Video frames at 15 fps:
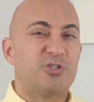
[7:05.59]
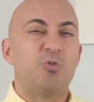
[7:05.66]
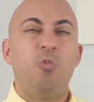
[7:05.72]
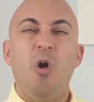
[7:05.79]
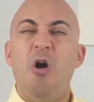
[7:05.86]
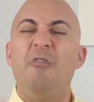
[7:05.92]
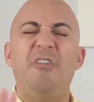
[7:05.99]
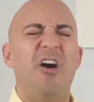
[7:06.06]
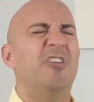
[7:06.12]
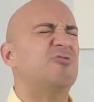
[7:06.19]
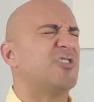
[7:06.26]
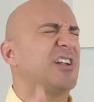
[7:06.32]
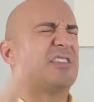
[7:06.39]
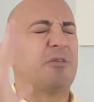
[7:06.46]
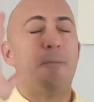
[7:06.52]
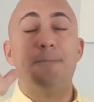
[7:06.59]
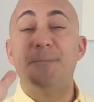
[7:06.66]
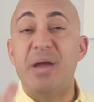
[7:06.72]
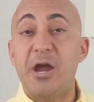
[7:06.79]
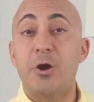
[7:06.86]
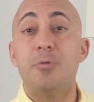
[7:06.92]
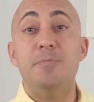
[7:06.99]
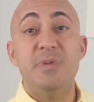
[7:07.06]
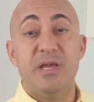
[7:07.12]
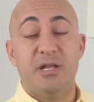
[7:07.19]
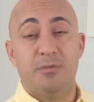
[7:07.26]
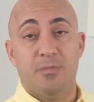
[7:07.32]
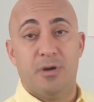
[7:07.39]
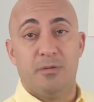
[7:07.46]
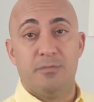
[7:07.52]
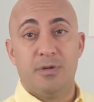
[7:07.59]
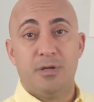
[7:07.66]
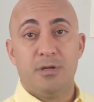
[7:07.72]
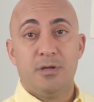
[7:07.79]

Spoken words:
1,200 at the bare minimum.